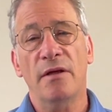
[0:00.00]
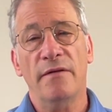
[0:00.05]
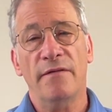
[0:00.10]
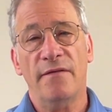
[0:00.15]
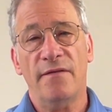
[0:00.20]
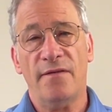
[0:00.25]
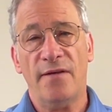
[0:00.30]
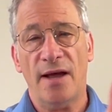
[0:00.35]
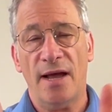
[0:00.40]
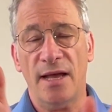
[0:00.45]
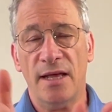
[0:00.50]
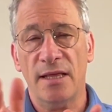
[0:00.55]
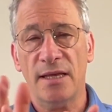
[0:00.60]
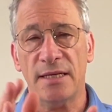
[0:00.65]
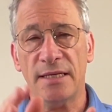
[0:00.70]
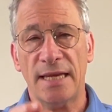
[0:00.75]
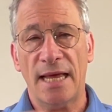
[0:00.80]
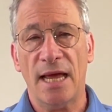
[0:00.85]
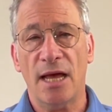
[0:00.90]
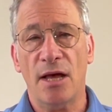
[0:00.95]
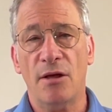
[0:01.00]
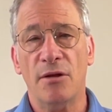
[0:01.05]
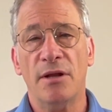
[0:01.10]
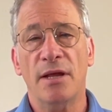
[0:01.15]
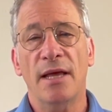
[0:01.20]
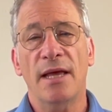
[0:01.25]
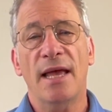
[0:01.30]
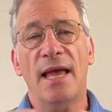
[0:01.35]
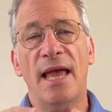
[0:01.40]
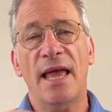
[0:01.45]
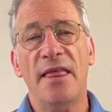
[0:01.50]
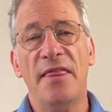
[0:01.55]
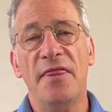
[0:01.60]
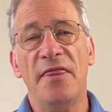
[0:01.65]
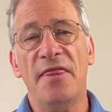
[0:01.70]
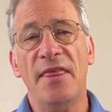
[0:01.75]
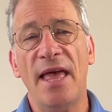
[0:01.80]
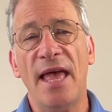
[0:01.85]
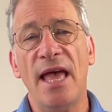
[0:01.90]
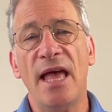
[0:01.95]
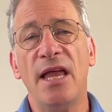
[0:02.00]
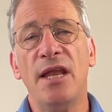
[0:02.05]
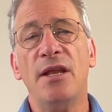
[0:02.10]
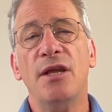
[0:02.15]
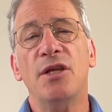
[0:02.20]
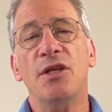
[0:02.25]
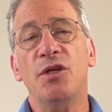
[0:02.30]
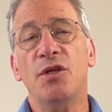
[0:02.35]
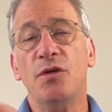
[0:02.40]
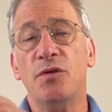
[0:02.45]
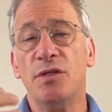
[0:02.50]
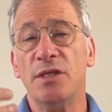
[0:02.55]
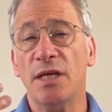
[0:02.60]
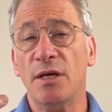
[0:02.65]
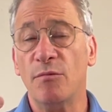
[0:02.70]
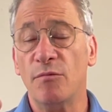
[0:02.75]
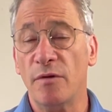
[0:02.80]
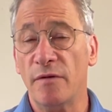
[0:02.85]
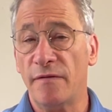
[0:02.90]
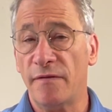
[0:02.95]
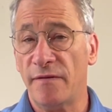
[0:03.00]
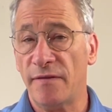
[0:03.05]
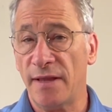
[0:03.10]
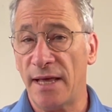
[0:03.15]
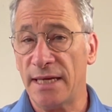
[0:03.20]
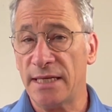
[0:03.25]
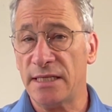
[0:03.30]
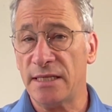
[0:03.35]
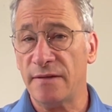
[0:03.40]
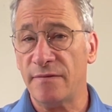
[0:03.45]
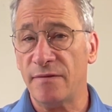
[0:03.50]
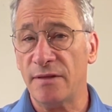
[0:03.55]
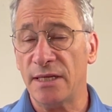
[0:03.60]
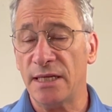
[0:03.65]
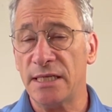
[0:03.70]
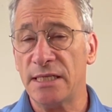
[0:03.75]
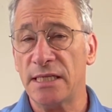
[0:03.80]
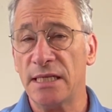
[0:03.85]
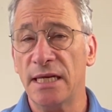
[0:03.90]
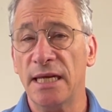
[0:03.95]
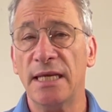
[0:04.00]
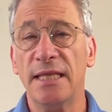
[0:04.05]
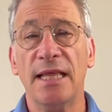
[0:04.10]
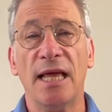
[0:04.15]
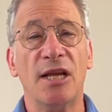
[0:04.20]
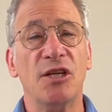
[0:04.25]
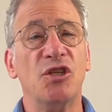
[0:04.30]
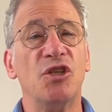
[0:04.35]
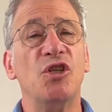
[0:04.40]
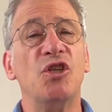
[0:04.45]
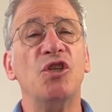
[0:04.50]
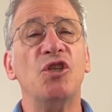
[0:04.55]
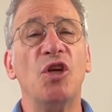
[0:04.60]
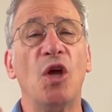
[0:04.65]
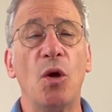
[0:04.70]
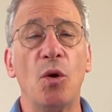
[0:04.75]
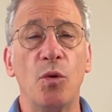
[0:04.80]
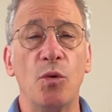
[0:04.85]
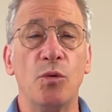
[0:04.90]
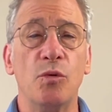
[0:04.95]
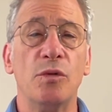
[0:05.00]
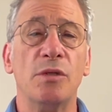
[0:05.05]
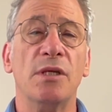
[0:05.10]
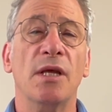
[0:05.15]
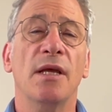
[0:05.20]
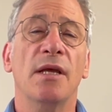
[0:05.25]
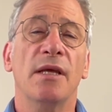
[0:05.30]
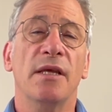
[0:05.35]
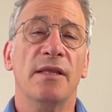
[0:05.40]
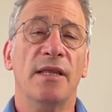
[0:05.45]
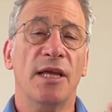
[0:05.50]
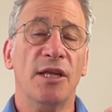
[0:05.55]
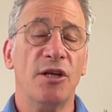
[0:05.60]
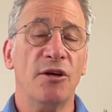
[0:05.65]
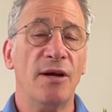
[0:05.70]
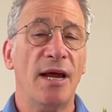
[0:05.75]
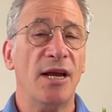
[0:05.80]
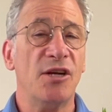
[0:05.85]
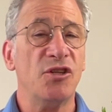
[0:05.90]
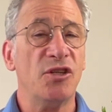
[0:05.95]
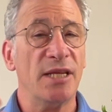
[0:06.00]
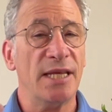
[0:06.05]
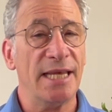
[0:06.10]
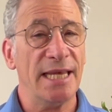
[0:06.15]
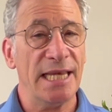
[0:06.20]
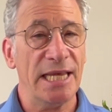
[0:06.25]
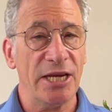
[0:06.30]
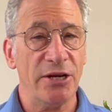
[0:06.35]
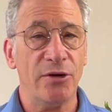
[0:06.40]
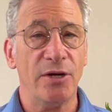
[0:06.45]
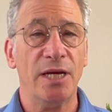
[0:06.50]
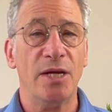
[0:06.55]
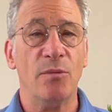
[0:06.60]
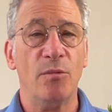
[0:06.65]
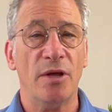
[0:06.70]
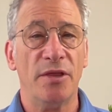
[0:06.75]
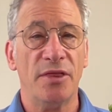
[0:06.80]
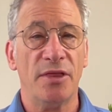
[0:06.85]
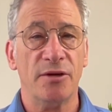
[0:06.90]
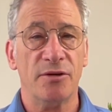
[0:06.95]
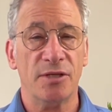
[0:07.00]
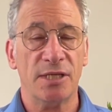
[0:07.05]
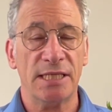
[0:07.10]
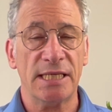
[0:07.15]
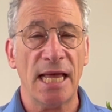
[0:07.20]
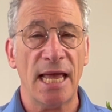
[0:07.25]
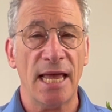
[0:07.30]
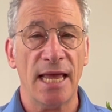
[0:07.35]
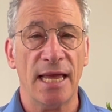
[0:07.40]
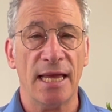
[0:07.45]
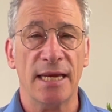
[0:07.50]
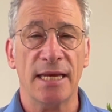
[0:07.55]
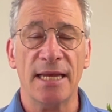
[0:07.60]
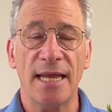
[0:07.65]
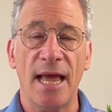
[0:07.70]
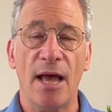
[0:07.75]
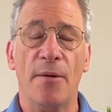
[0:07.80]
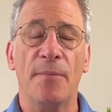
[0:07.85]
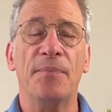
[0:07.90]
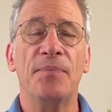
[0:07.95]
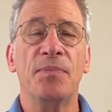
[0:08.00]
file it down, and then using reflexive listening that shows that you're actually hearing what they're saying. Now,